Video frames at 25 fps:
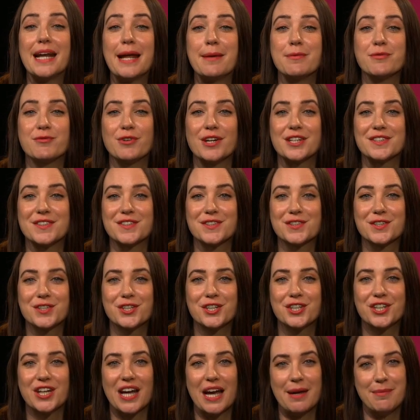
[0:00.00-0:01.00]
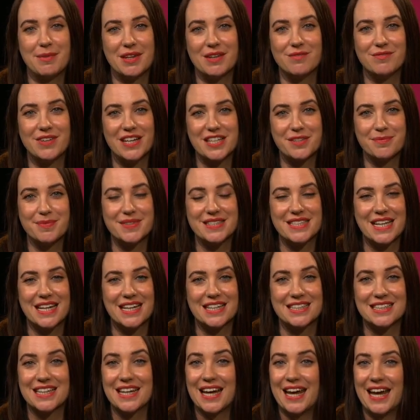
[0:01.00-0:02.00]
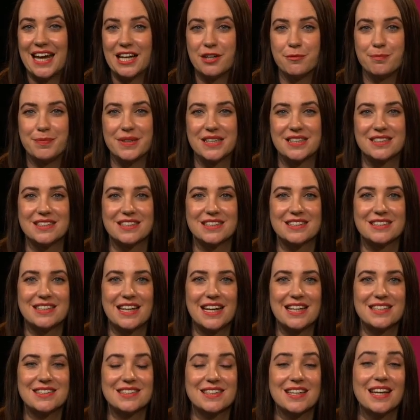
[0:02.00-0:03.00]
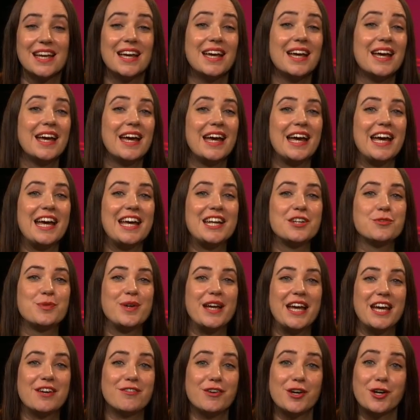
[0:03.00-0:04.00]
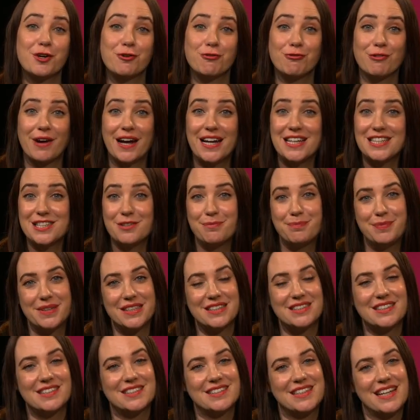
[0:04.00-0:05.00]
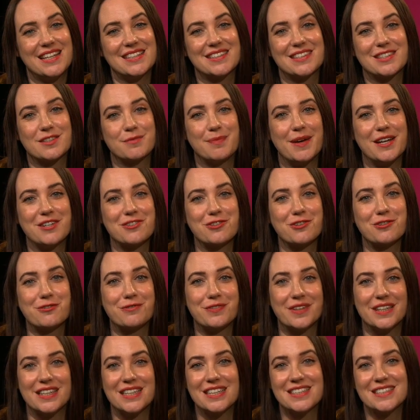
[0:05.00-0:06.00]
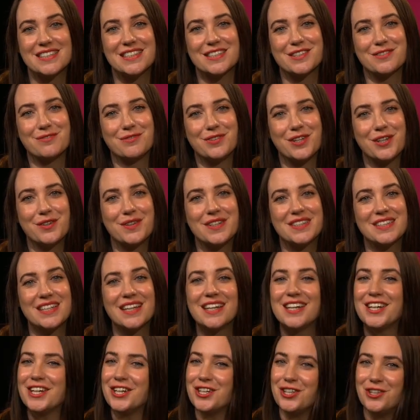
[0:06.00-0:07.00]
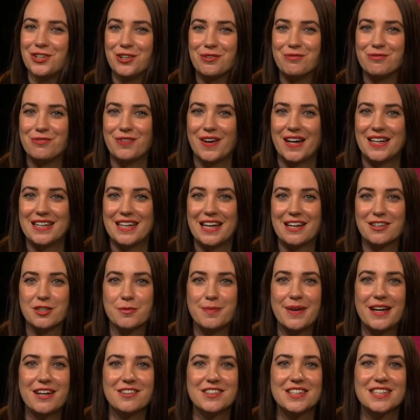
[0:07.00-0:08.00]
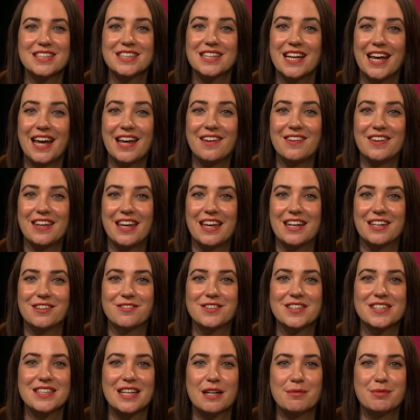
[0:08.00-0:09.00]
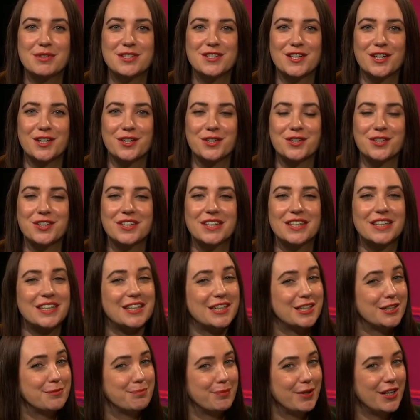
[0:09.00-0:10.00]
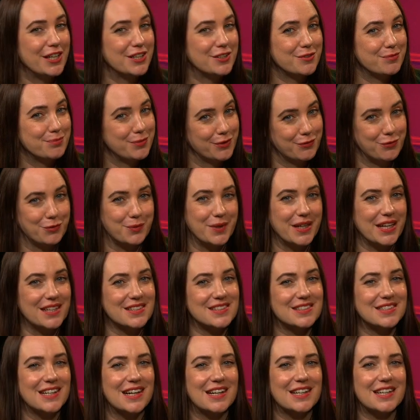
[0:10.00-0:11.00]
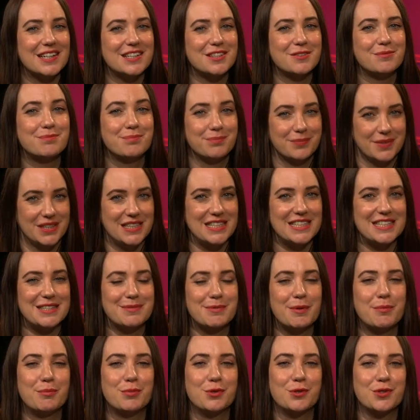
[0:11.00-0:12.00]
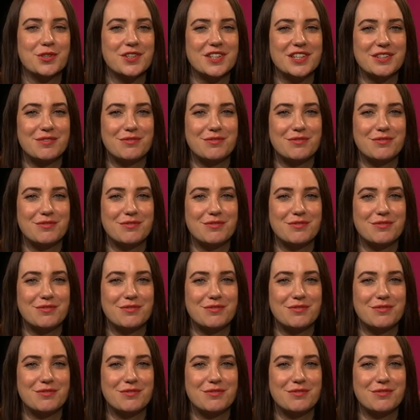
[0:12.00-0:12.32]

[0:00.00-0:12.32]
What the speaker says: name's Frances Cook, I'm the Investments Editor at Business Desk, and we have a great Business Desk special for listeners and viewers. You can find out about it at the end of this episode. But before we get started, here's some important